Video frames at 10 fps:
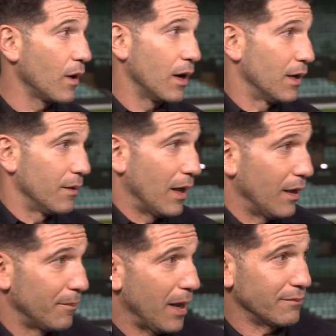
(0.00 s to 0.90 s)

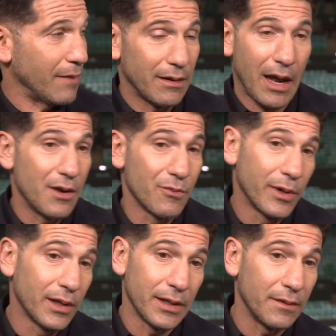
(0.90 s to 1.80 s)
And
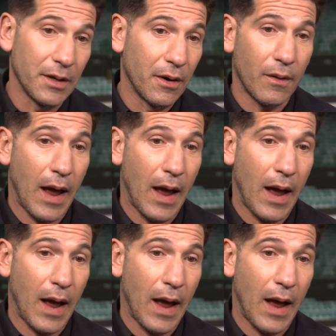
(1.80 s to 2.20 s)
really, you know,